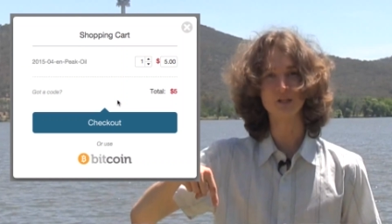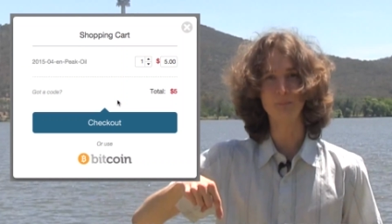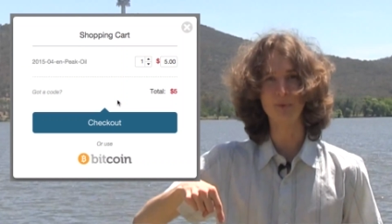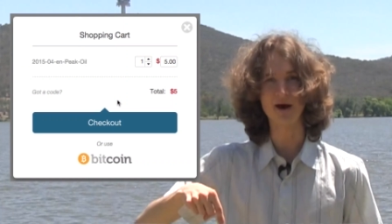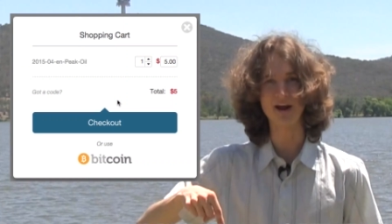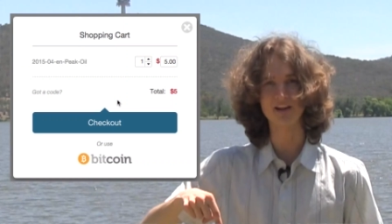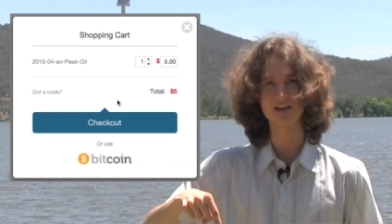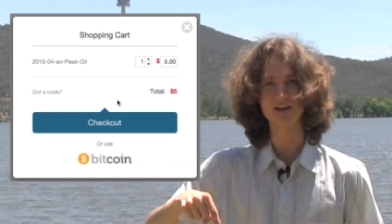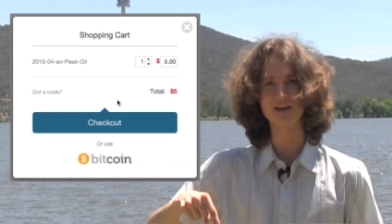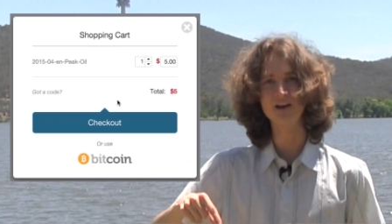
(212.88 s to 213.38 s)
the
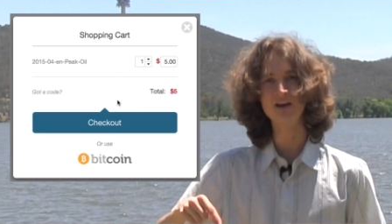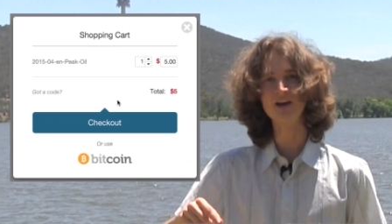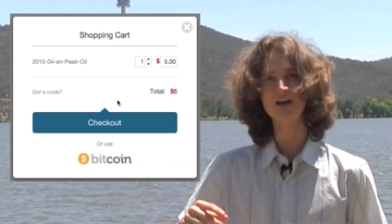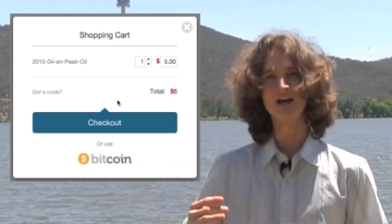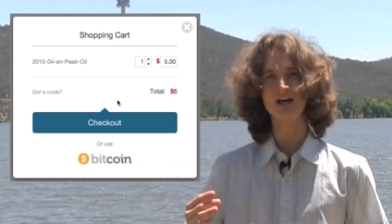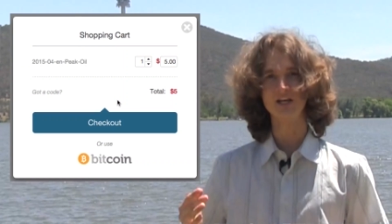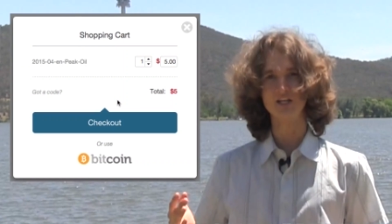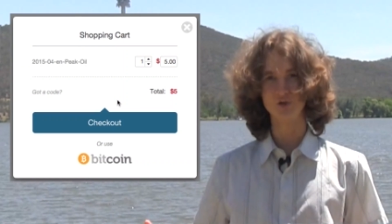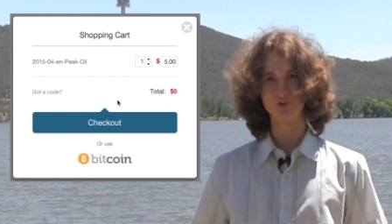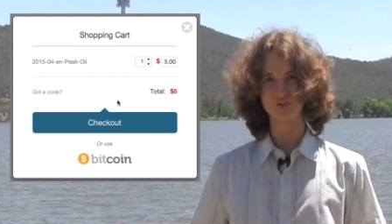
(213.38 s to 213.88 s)
button,
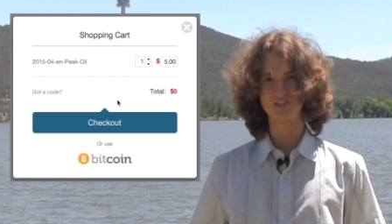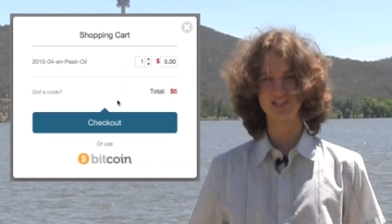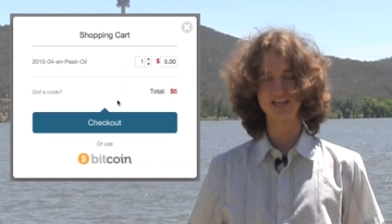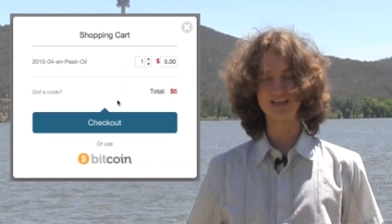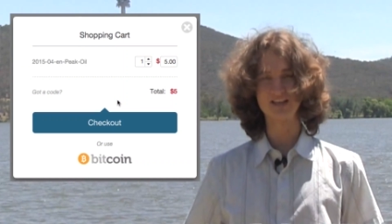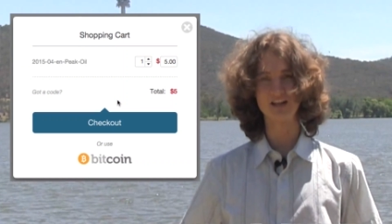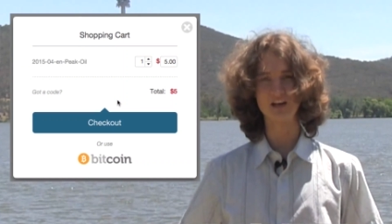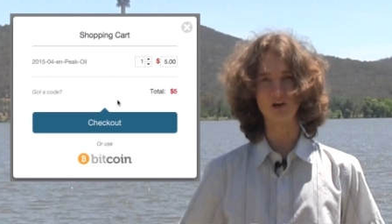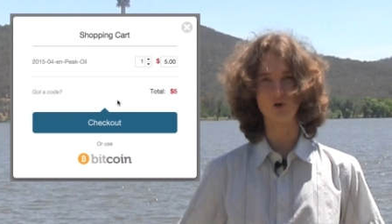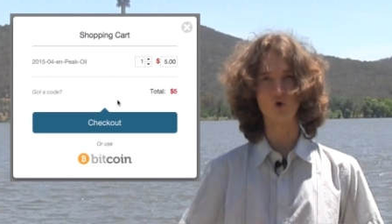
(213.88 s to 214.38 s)
you'll see
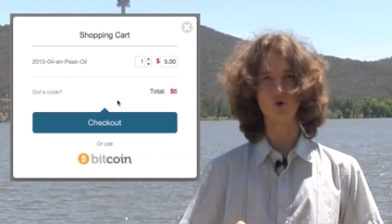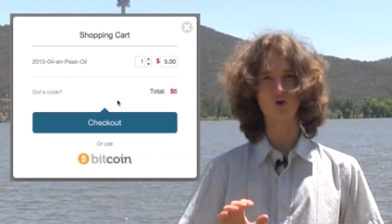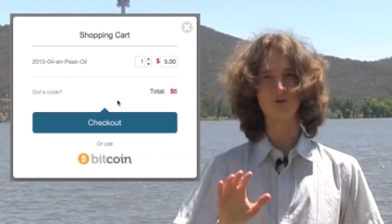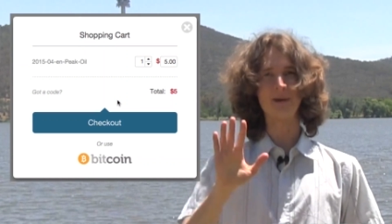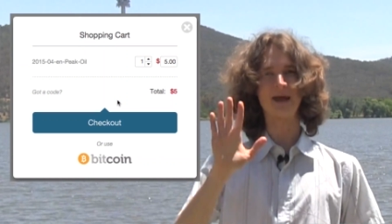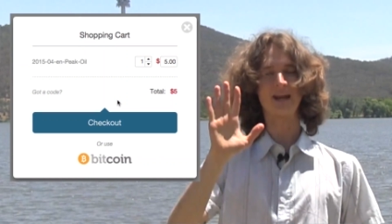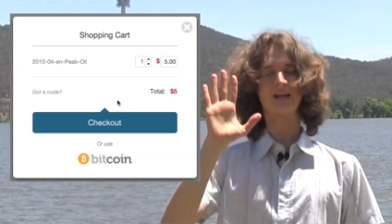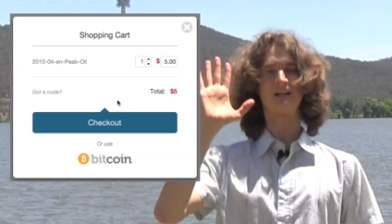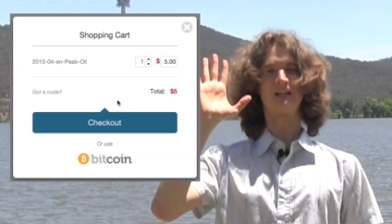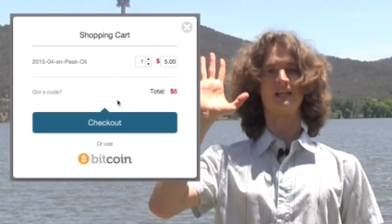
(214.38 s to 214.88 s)
that it
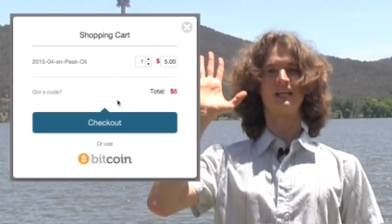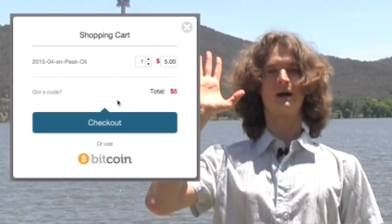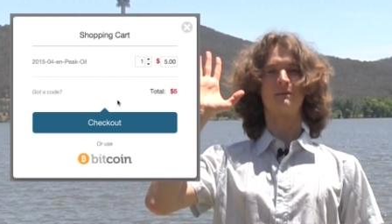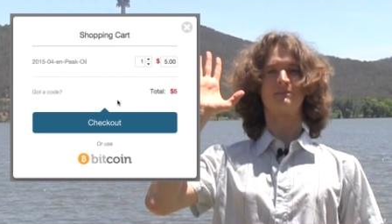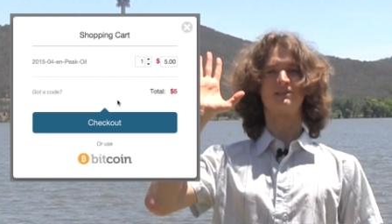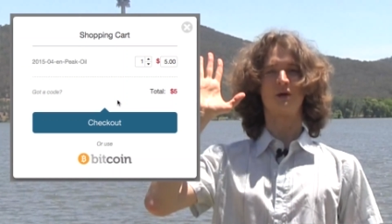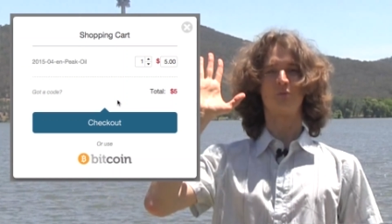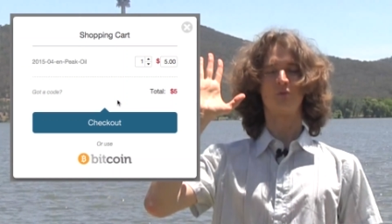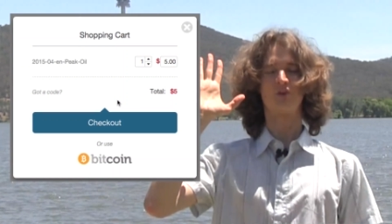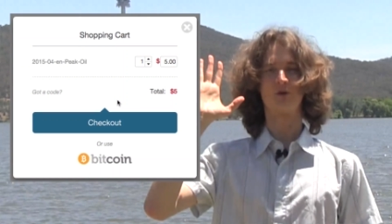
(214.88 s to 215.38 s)
automatically
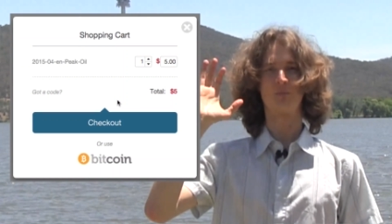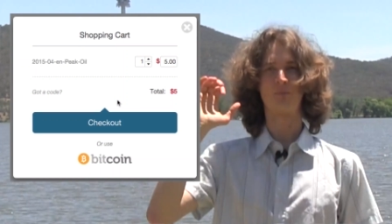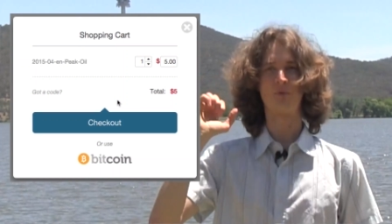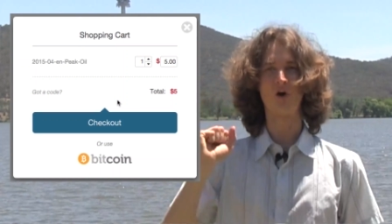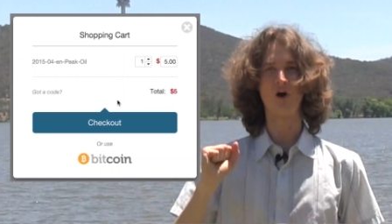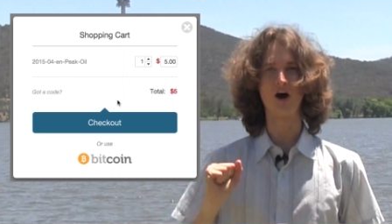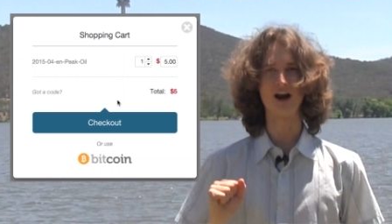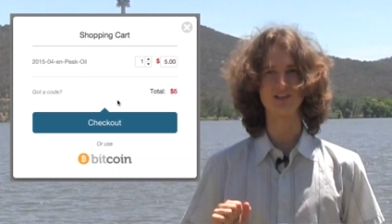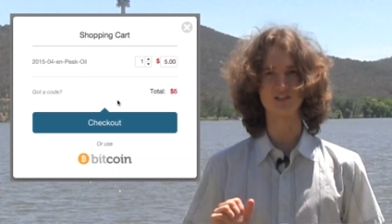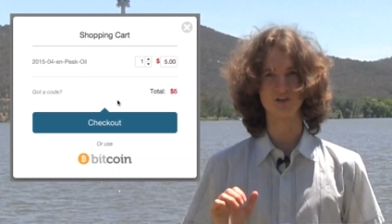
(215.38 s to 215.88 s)
comes up with a
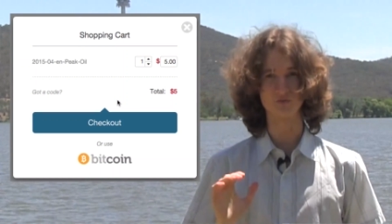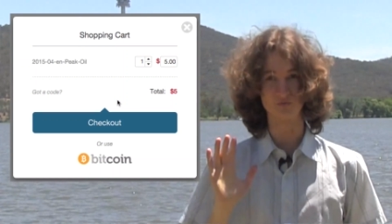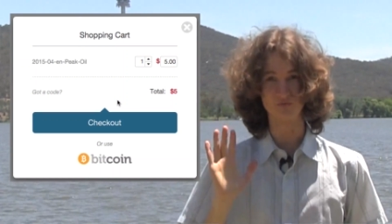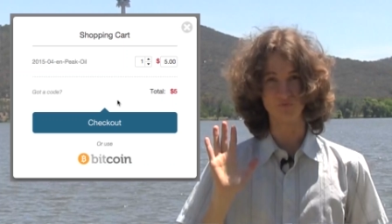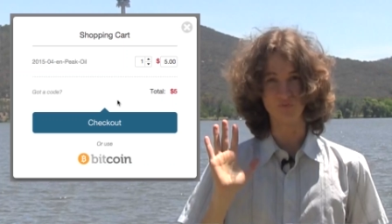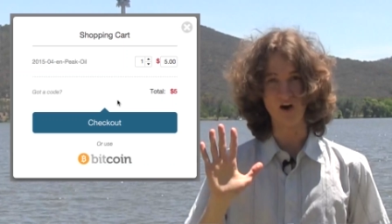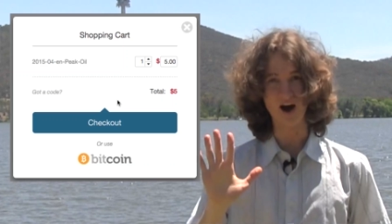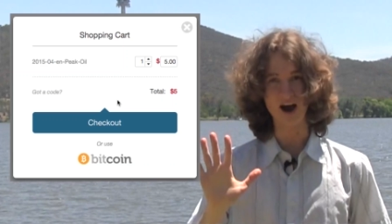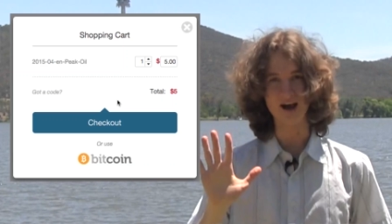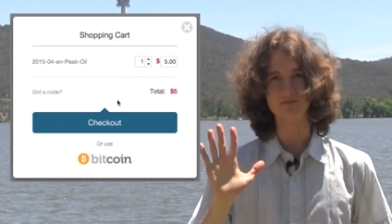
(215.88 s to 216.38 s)
price of
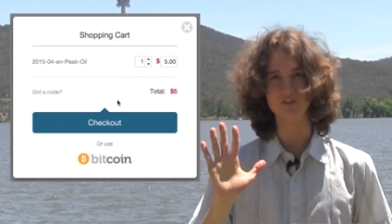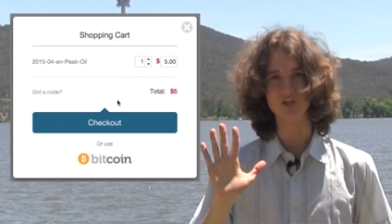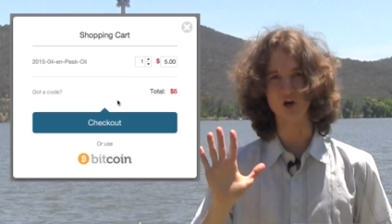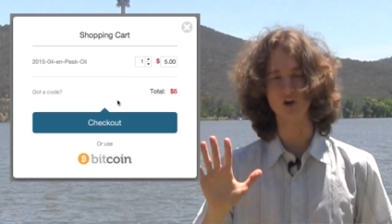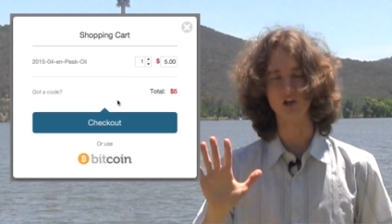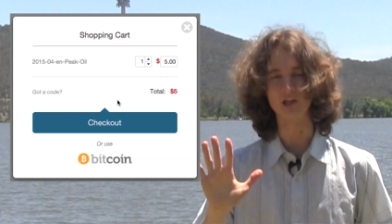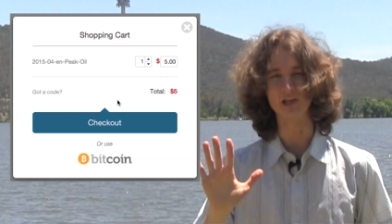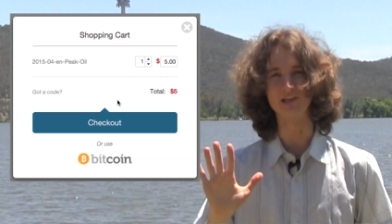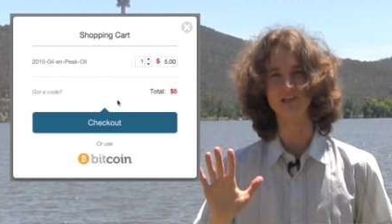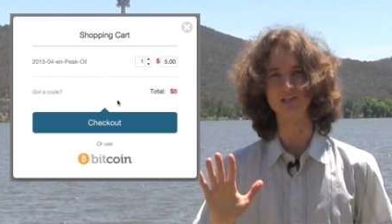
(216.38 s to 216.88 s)

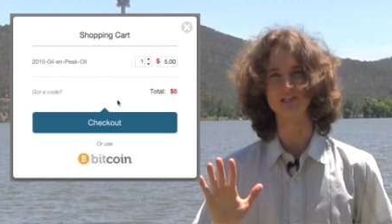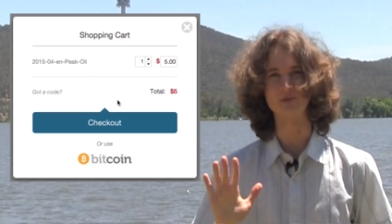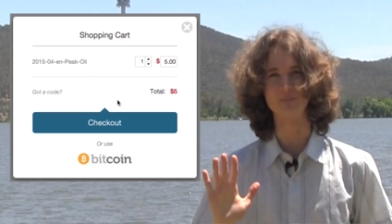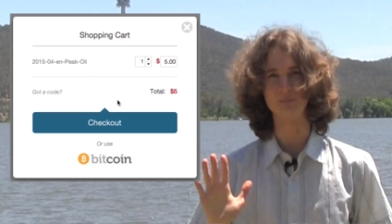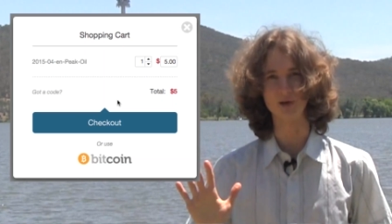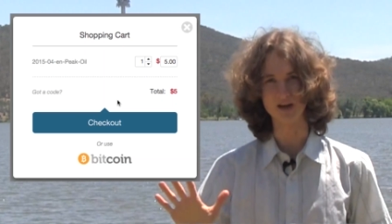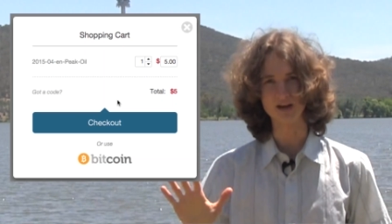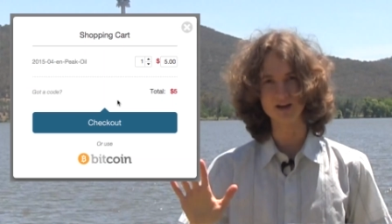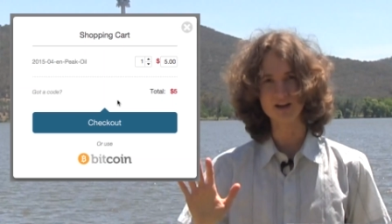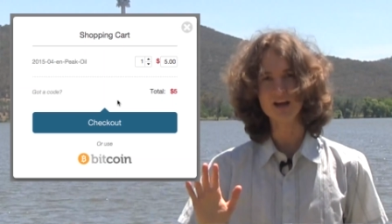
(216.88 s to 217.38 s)
$5,
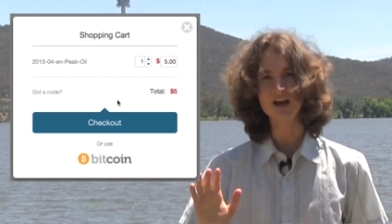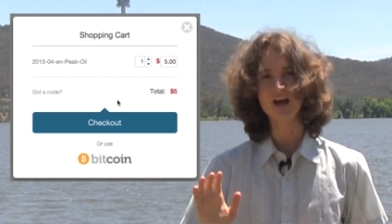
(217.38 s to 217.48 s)
but